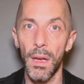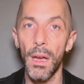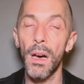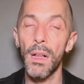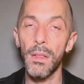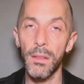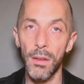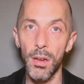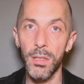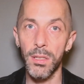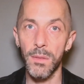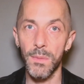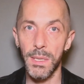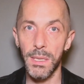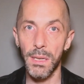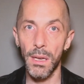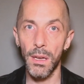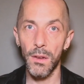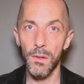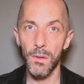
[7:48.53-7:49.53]
allowed
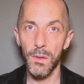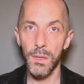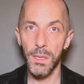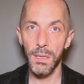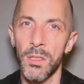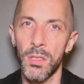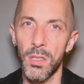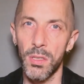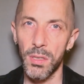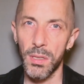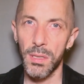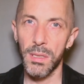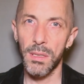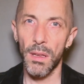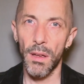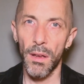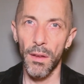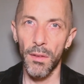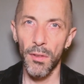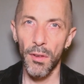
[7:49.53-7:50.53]
themselves to just
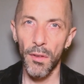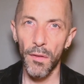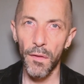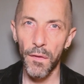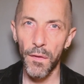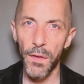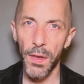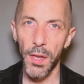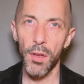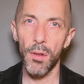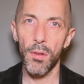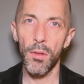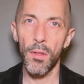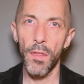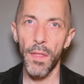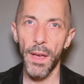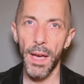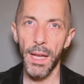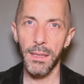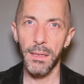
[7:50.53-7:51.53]
feel
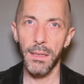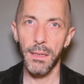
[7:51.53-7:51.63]
that